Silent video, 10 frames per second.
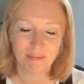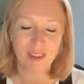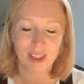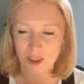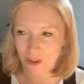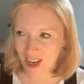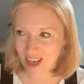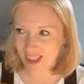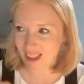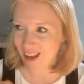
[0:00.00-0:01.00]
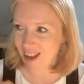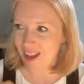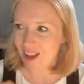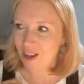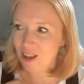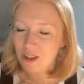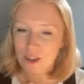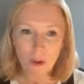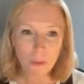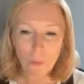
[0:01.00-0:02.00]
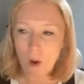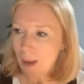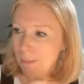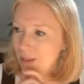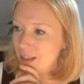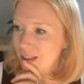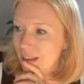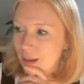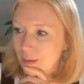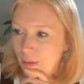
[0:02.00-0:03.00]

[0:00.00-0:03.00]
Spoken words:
That's great. So what happens if